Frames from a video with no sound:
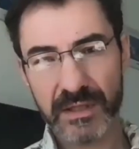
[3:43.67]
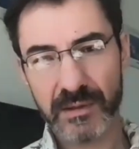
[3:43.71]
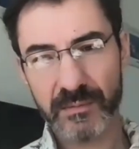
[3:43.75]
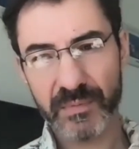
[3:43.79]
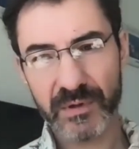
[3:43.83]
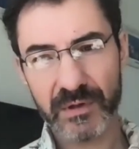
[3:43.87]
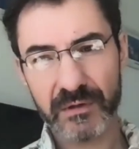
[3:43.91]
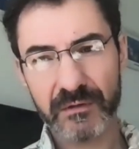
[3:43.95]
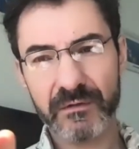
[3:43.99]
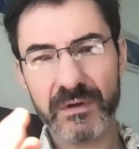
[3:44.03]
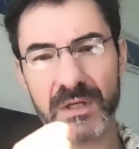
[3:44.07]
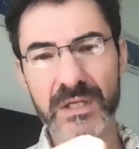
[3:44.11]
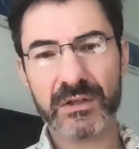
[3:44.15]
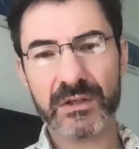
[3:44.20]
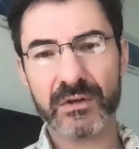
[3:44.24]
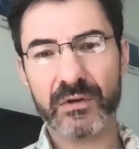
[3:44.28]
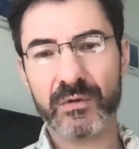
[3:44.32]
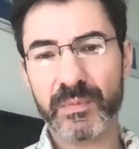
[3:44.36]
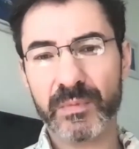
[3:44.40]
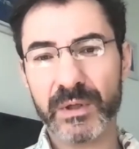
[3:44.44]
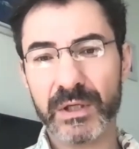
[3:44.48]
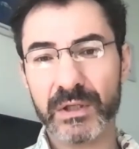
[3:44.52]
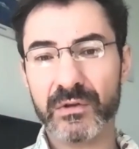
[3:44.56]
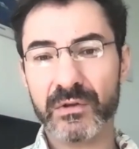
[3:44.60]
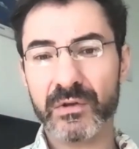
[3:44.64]
separate
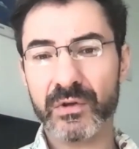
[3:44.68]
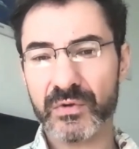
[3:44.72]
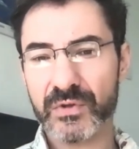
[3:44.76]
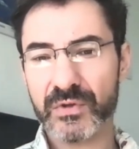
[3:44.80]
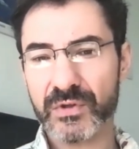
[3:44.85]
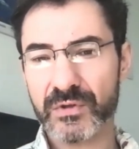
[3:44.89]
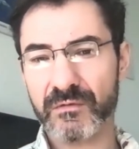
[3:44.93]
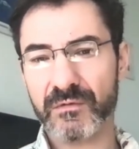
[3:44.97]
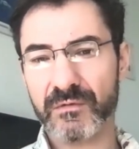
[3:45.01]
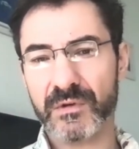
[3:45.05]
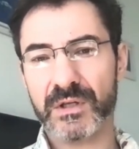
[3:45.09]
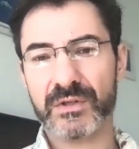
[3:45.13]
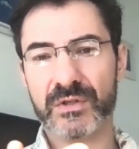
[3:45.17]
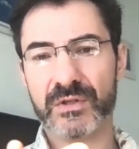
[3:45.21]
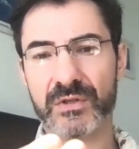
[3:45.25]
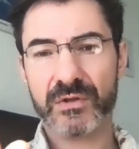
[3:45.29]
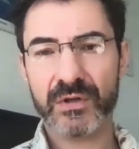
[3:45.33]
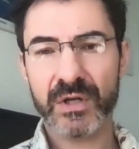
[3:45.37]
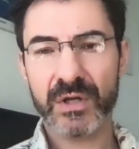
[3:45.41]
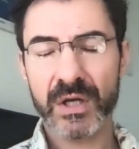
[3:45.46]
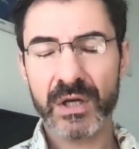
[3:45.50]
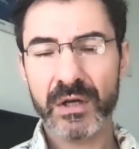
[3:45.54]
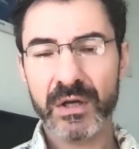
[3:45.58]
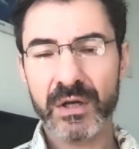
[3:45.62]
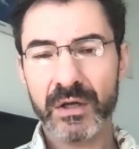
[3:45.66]
video, but those
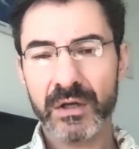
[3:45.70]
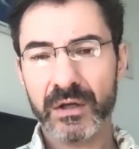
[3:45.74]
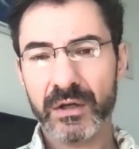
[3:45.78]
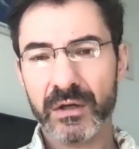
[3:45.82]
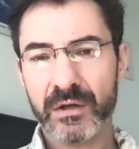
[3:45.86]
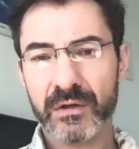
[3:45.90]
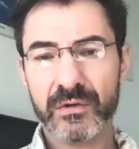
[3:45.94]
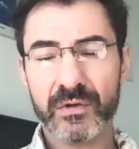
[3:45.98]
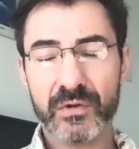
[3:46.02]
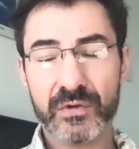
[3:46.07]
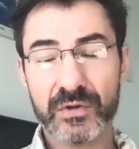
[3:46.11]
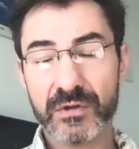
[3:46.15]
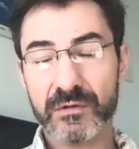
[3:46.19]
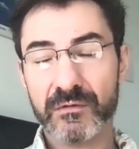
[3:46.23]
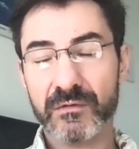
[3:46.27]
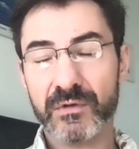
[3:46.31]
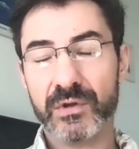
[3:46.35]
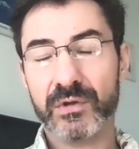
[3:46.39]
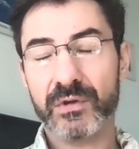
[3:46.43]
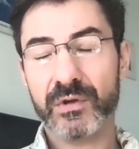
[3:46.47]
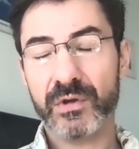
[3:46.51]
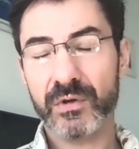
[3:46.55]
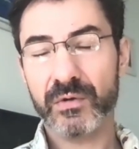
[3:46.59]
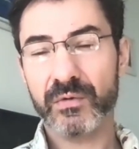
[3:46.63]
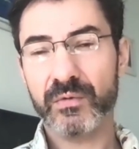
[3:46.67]
of
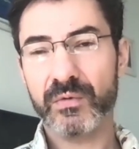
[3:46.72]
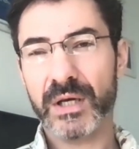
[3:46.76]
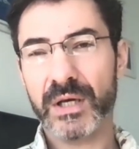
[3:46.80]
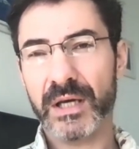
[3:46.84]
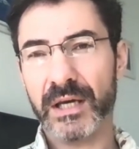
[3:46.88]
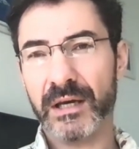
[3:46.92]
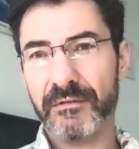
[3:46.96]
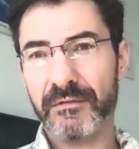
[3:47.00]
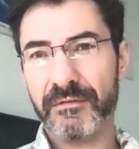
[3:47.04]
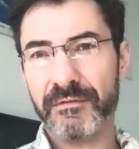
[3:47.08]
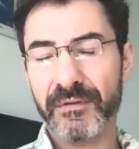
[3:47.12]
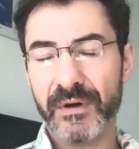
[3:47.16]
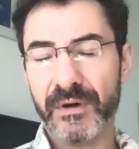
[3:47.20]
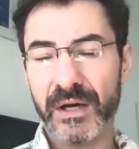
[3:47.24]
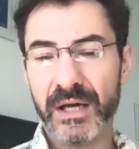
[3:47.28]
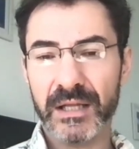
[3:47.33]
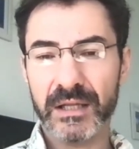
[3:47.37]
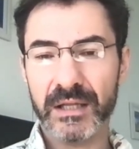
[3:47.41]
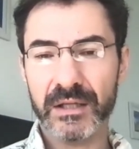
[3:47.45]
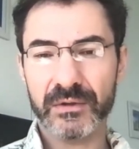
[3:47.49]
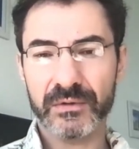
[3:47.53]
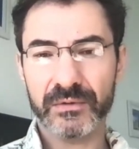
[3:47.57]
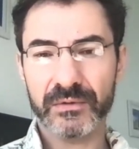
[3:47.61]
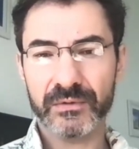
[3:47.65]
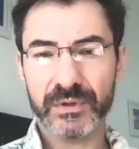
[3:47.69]
you who have
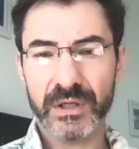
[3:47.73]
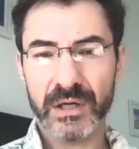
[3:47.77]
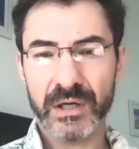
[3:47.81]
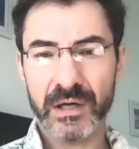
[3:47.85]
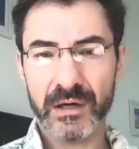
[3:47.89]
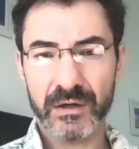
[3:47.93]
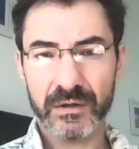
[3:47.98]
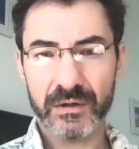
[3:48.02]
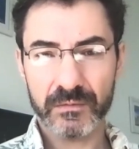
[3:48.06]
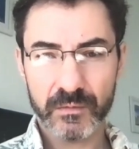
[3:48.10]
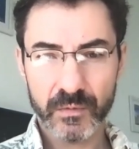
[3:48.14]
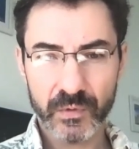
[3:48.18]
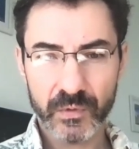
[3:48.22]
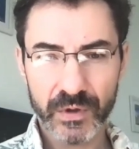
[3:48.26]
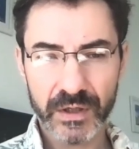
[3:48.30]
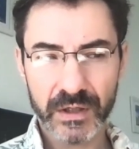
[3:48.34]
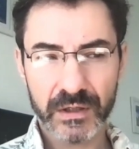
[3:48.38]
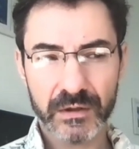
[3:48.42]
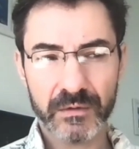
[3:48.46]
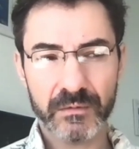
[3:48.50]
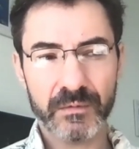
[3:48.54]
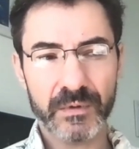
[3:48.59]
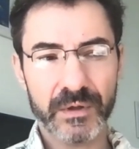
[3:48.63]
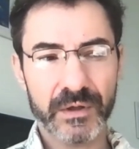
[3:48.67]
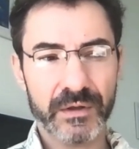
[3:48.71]
followed our
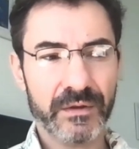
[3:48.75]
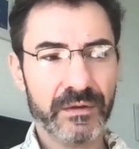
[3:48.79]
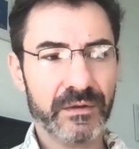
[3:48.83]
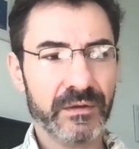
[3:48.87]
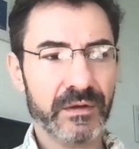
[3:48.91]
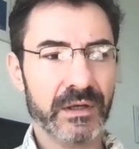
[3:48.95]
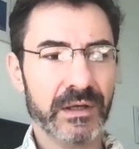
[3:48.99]
work with